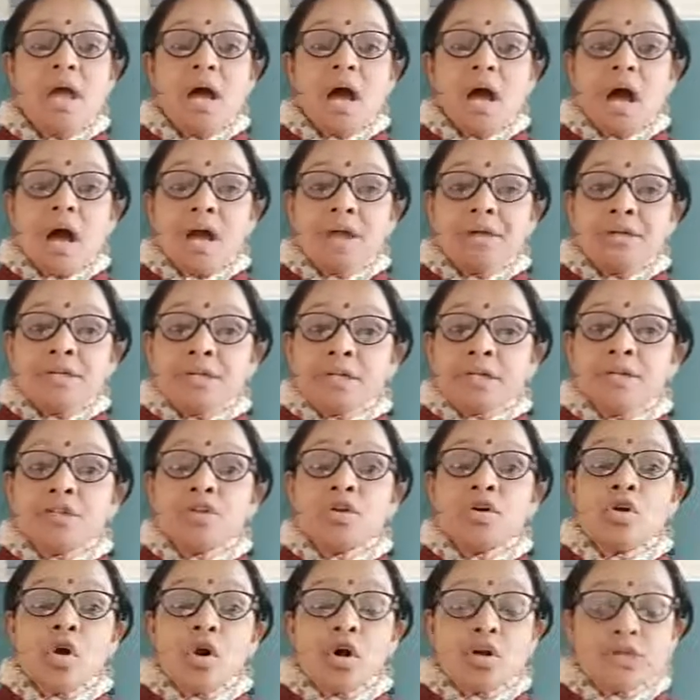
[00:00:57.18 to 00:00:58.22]
Under
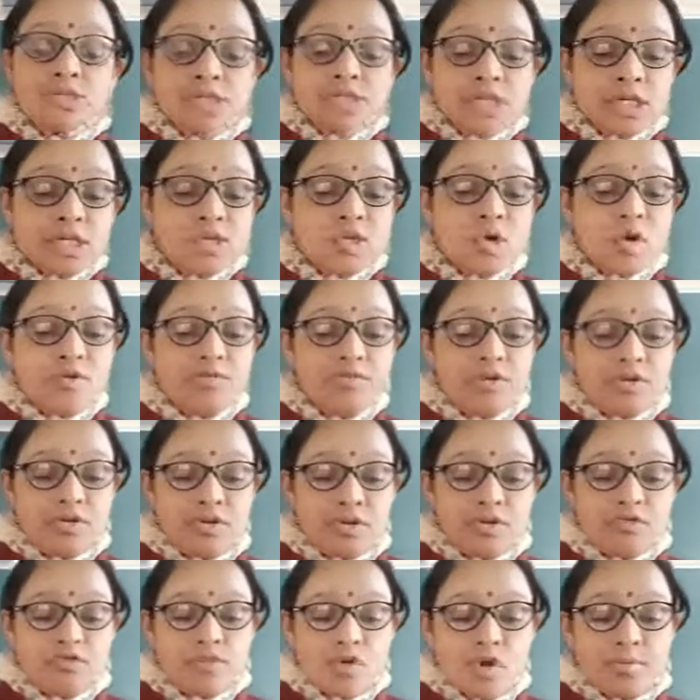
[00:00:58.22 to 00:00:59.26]
the causes of the
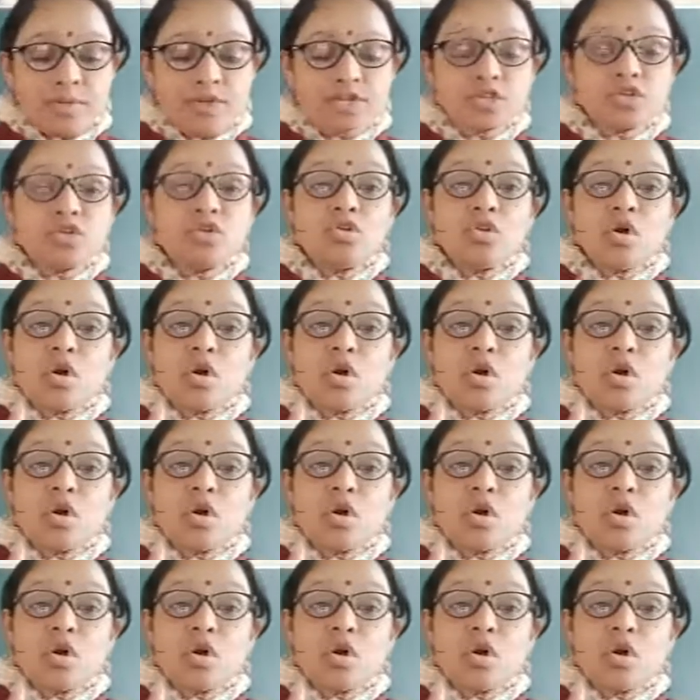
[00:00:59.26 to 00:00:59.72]
Reformation,